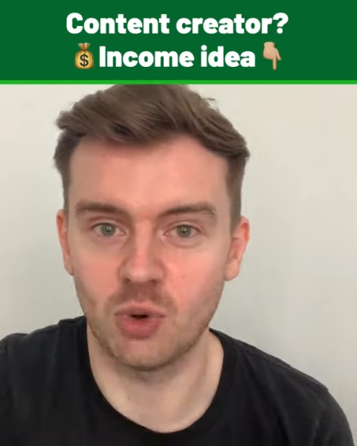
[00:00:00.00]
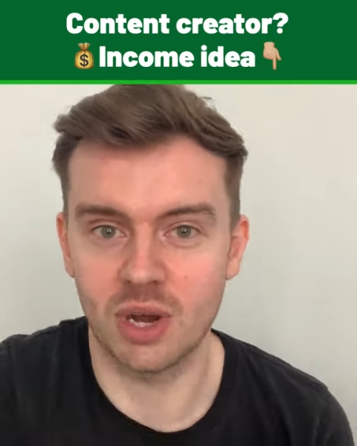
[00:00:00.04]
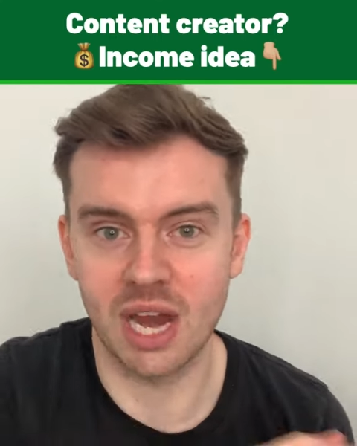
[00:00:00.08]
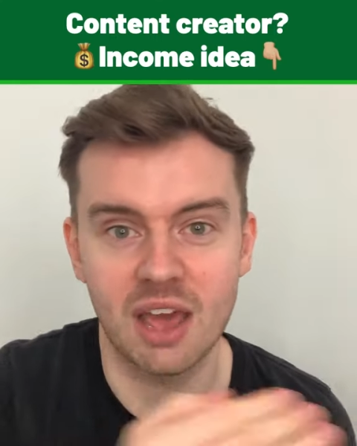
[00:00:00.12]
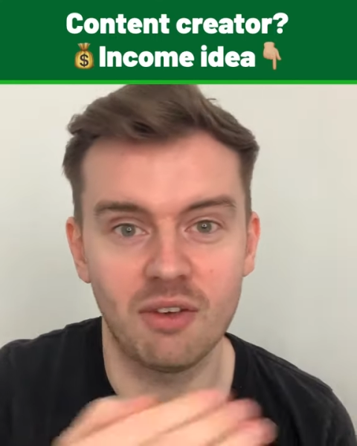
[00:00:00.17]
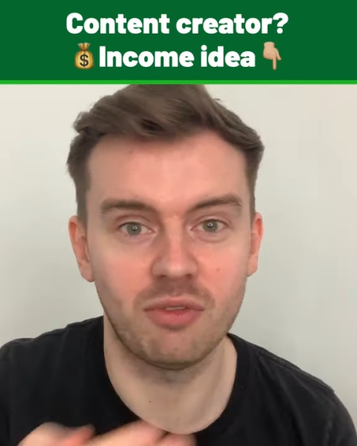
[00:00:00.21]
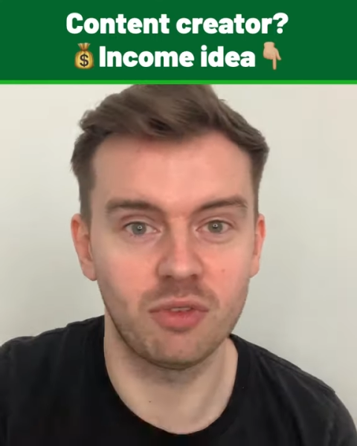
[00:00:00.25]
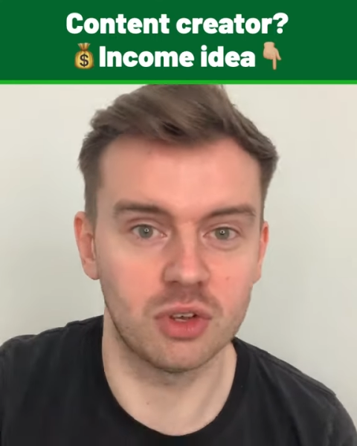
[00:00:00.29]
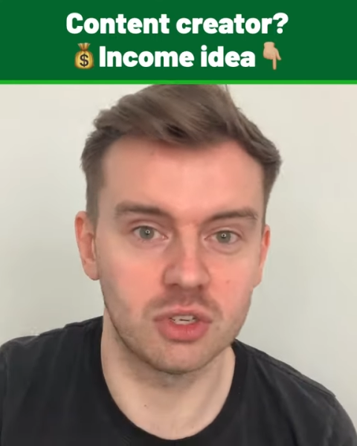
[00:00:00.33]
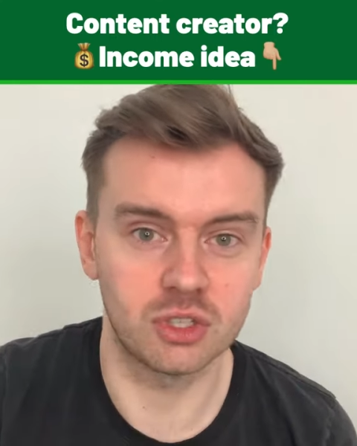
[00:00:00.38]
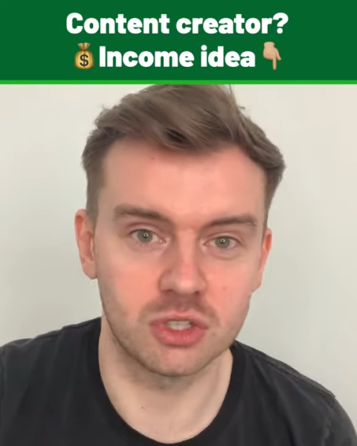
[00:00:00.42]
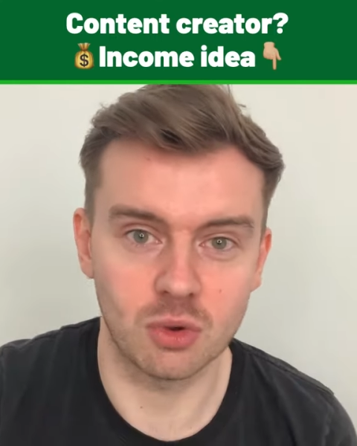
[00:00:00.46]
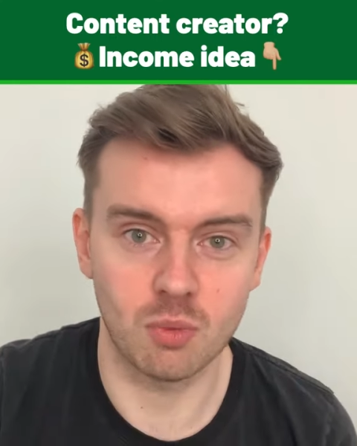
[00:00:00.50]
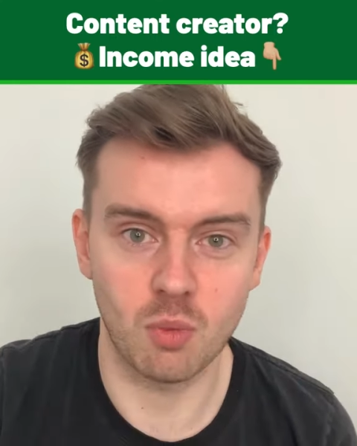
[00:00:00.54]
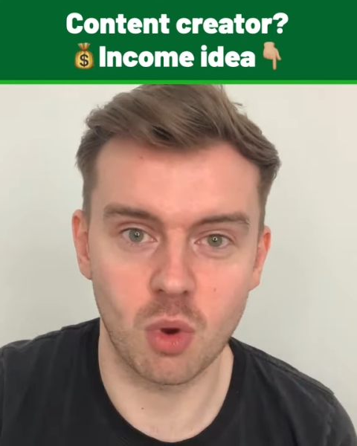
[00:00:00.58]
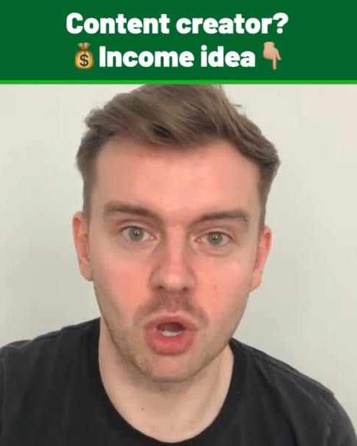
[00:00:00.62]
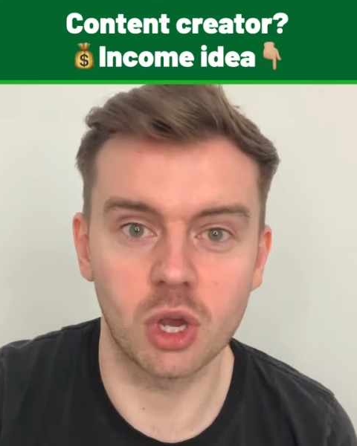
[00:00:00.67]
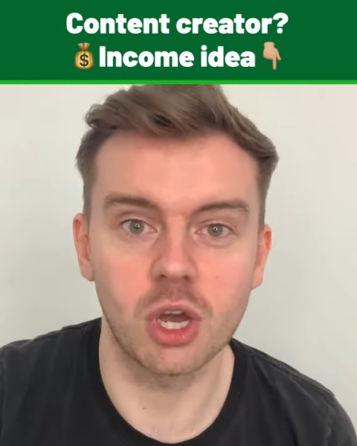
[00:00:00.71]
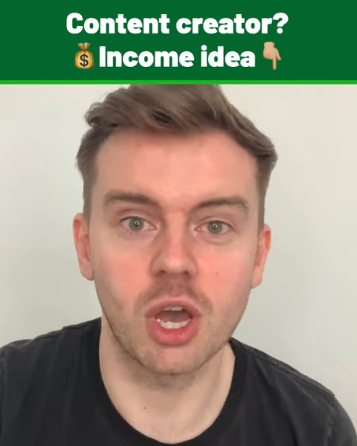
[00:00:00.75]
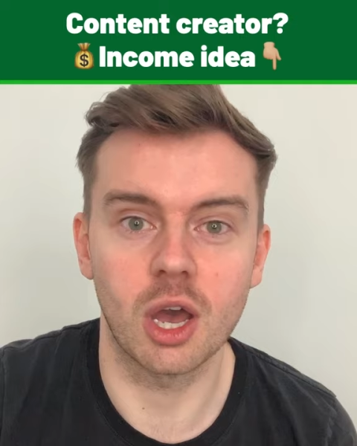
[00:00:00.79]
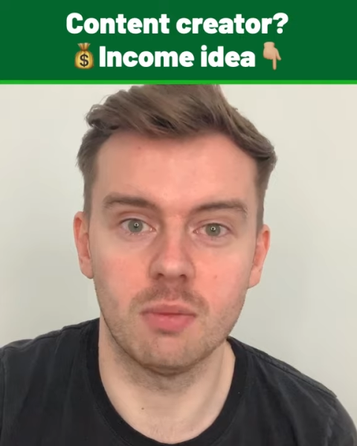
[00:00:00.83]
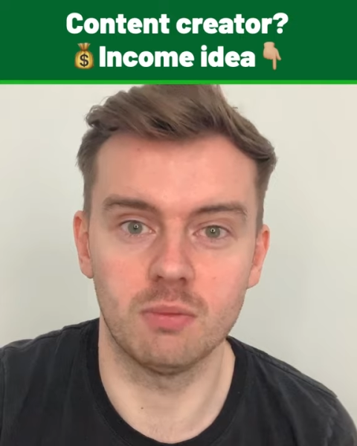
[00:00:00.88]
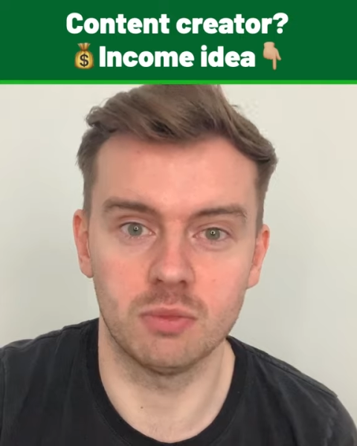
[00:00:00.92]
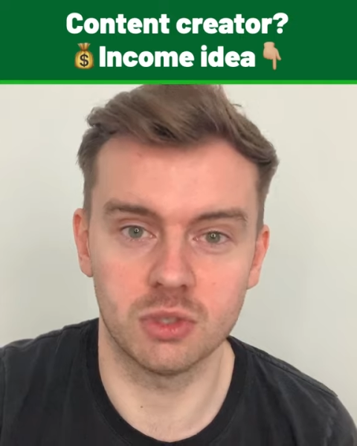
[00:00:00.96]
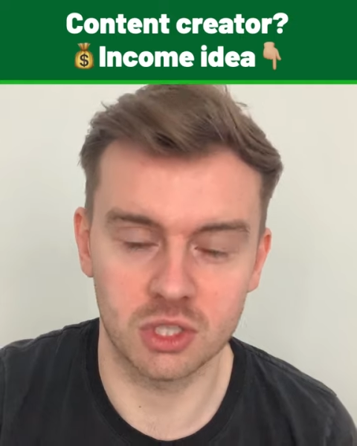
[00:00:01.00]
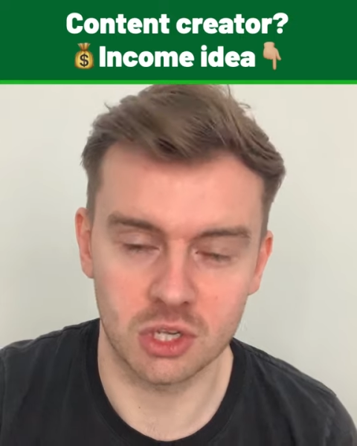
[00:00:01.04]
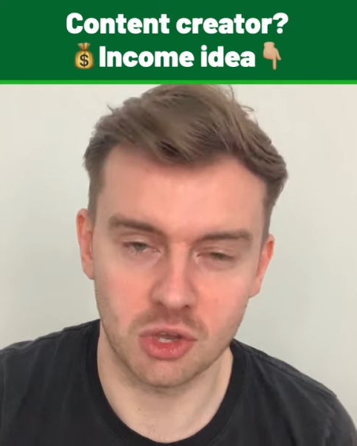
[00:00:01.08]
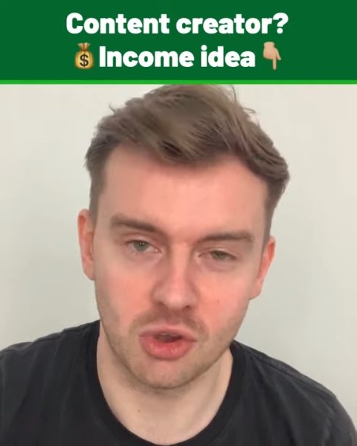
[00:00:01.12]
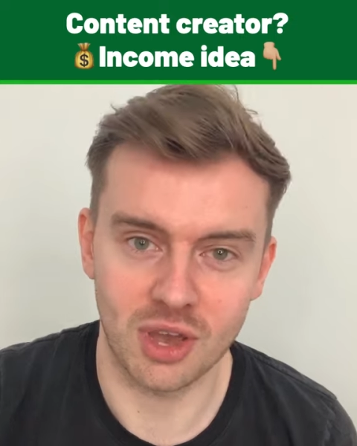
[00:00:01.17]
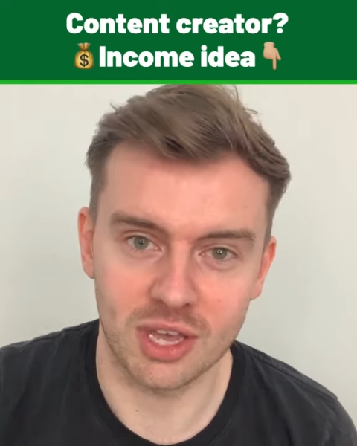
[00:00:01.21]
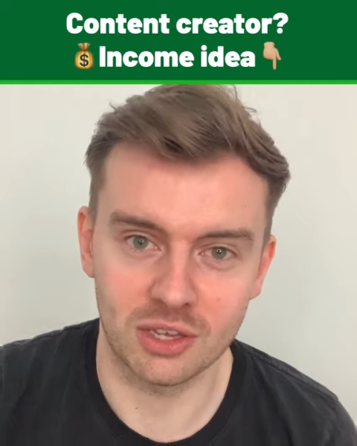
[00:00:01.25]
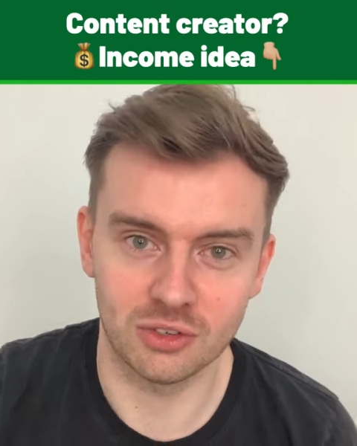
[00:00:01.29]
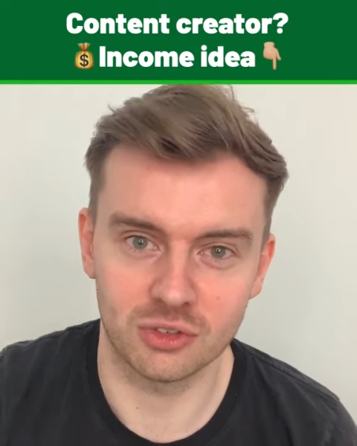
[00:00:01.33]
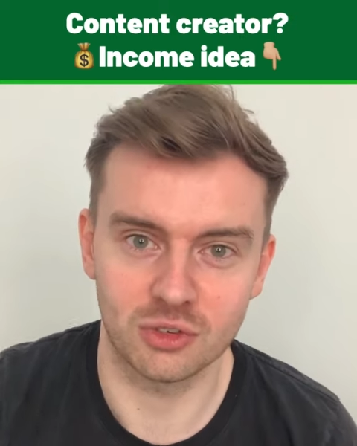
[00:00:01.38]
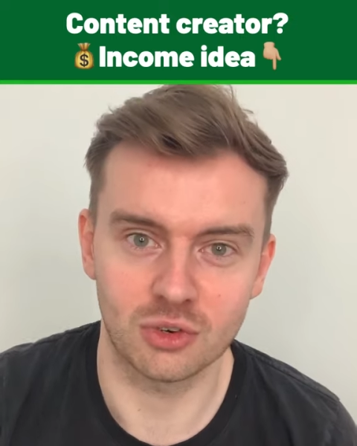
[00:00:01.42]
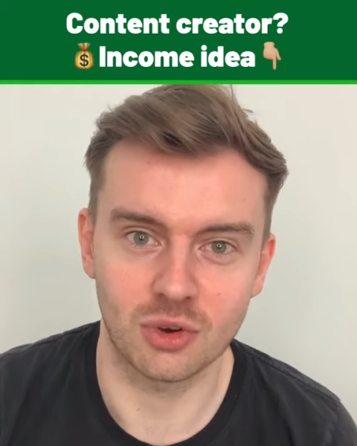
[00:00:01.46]
whenever someone comes to
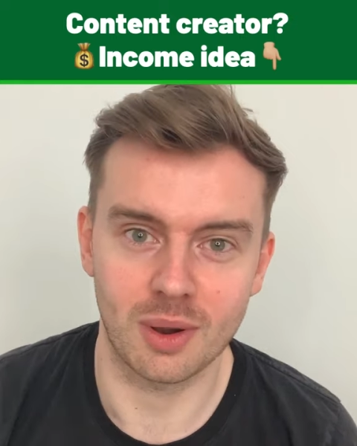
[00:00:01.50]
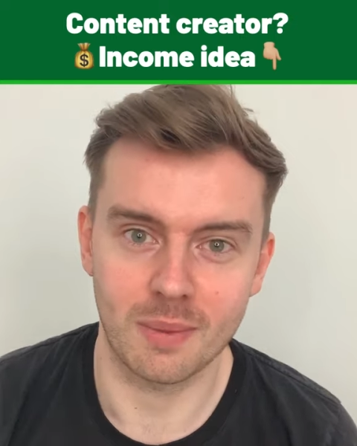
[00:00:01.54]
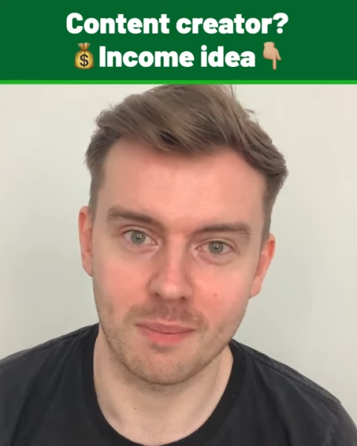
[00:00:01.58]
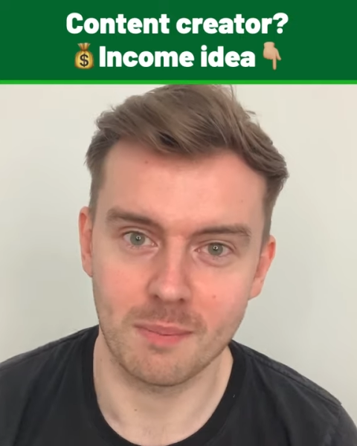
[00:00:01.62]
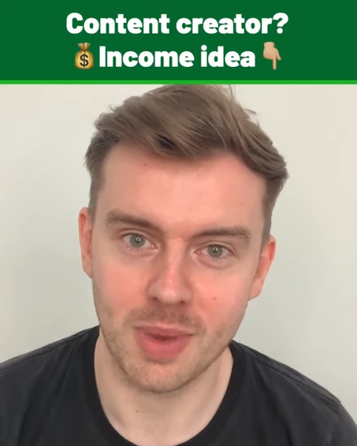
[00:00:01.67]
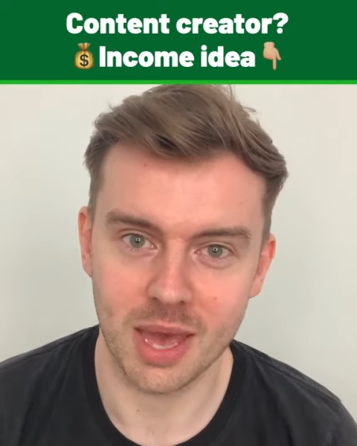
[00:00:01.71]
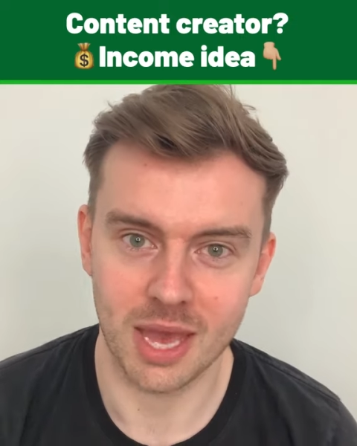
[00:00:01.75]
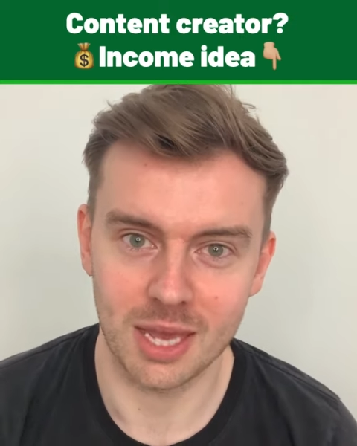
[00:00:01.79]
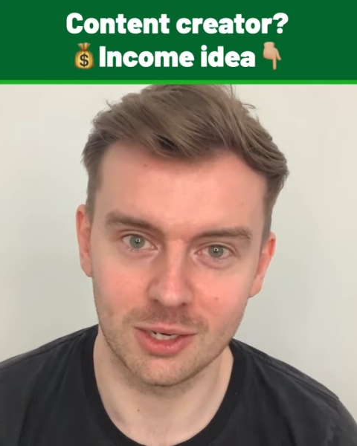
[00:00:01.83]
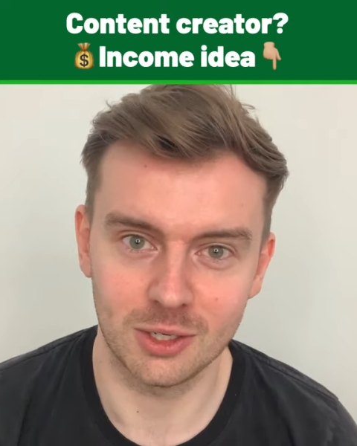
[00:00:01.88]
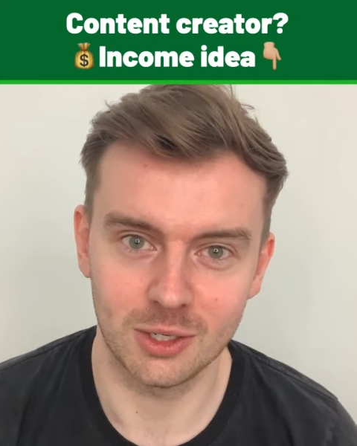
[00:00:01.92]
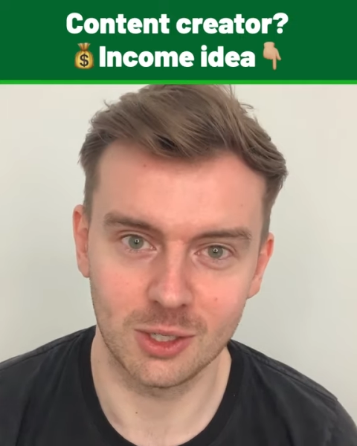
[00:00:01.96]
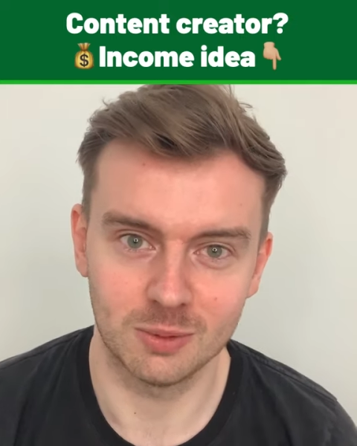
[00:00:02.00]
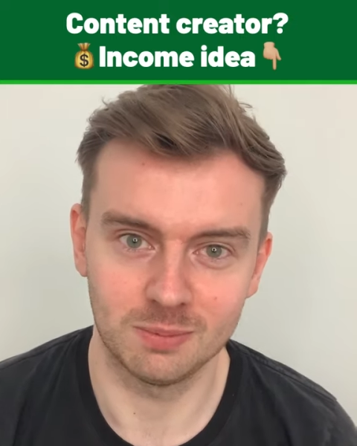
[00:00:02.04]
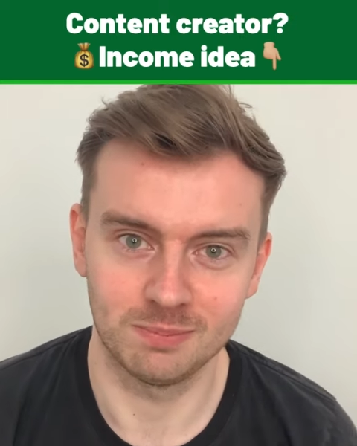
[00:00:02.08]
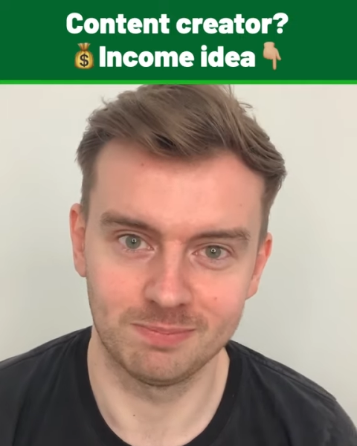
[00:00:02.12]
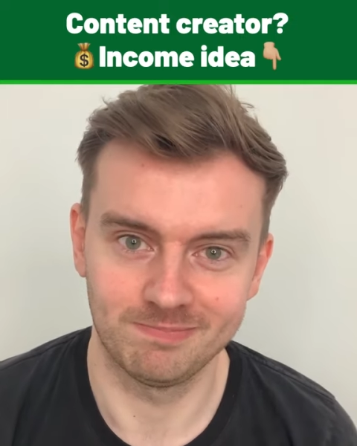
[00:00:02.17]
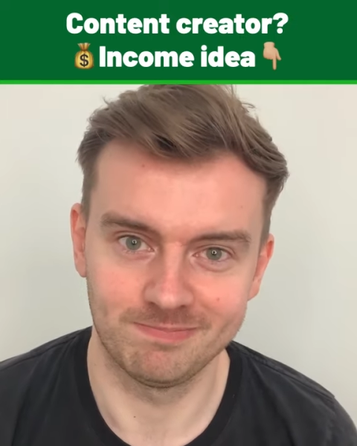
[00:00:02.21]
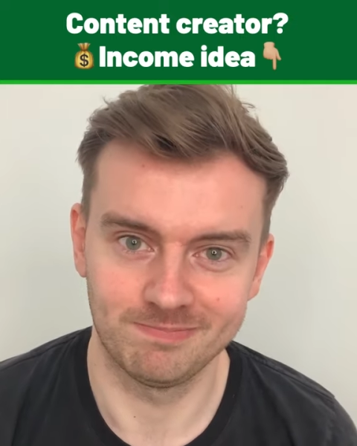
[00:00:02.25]
your Instagram page.